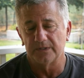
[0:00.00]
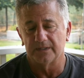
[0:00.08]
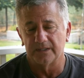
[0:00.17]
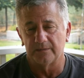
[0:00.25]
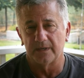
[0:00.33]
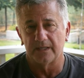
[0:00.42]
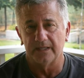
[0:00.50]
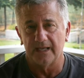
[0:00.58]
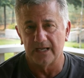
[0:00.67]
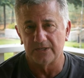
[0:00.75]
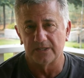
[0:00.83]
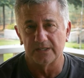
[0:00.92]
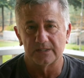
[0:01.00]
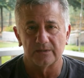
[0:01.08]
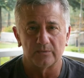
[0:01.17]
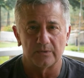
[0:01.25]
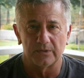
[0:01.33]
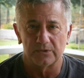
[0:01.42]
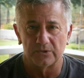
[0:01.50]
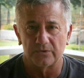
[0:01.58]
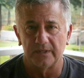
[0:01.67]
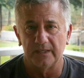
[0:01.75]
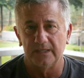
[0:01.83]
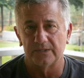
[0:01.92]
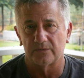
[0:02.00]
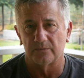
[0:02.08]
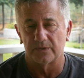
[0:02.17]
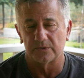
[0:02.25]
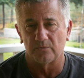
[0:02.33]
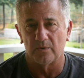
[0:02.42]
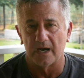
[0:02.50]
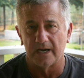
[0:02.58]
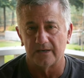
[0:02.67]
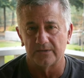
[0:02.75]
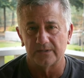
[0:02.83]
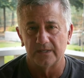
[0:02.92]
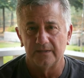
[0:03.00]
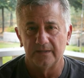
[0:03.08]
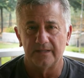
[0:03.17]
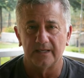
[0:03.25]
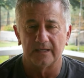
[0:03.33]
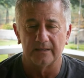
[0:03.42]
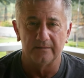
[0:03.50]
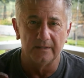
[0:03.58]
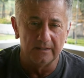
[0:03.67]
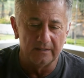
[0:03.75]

a little bit on the edges or where there's trees or where there's wires that they can